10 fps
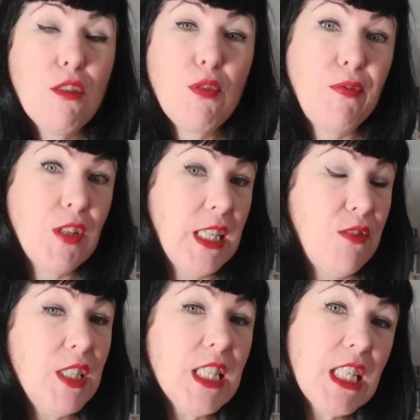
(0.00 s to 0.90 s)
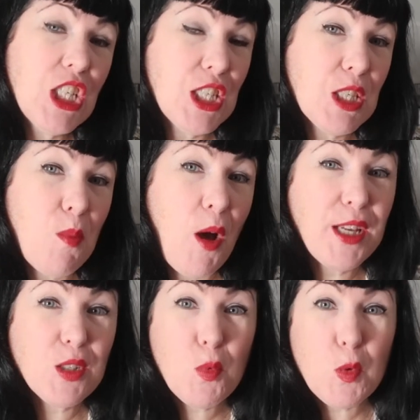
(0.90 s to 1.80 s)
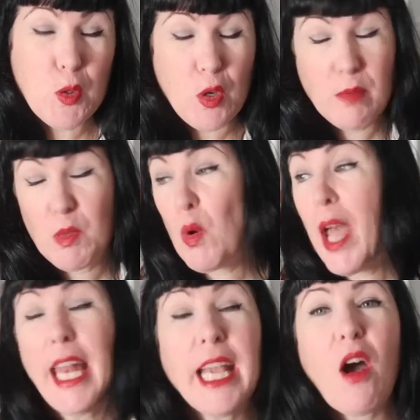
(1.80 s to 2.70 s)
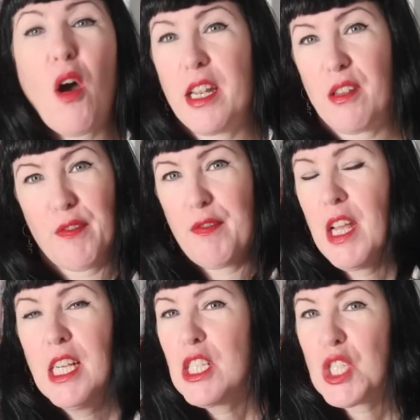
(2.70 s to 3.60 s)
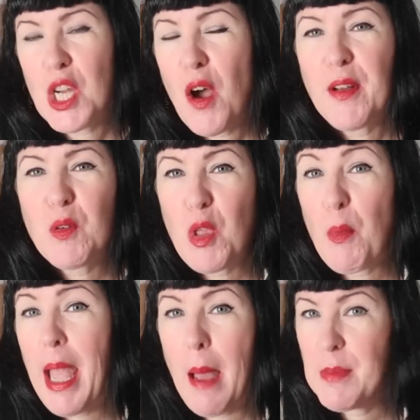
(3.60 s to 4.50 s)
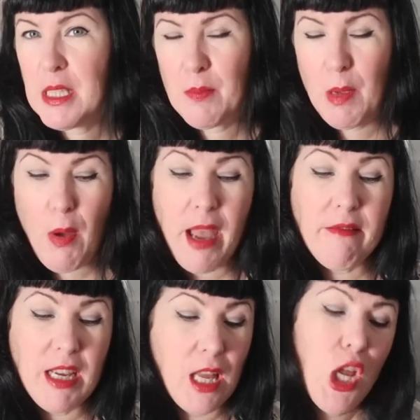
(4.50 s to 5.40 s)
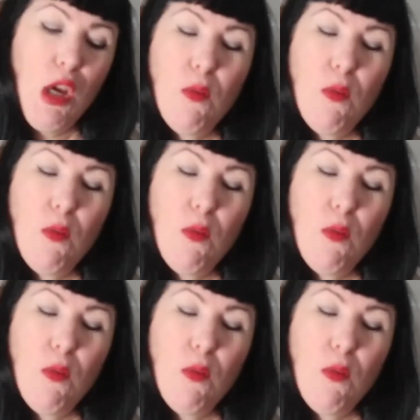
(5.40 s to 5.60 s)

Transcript: thrifted, vintage inspired wardrobes, or any kind of style that we happen to be wearing.